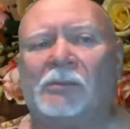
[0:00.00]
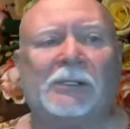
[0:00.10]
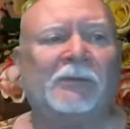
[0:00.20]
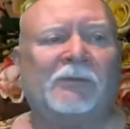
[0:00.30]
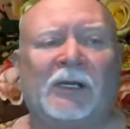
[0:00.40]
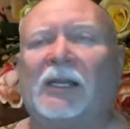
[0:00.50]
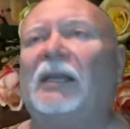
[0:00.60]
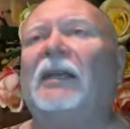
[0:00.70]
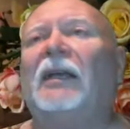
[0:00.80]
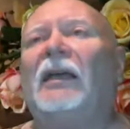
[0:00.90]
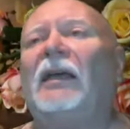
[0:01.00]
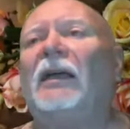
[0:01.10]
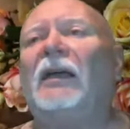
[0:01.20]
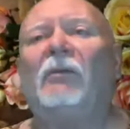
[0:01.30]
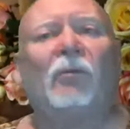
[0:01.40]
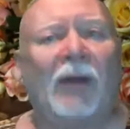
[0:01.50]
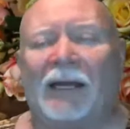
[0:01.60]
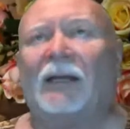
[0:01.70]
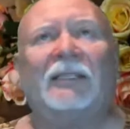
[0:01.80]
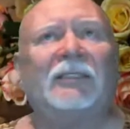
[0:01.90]
You're a fucking
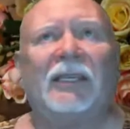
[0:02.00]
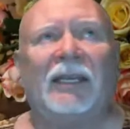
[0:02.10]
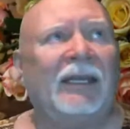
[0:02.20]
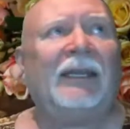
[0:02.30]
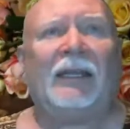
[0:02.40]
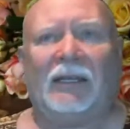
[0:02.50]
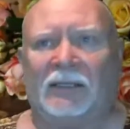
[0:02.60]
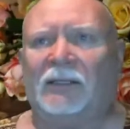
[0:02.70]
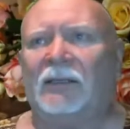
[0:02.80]
reckless idiot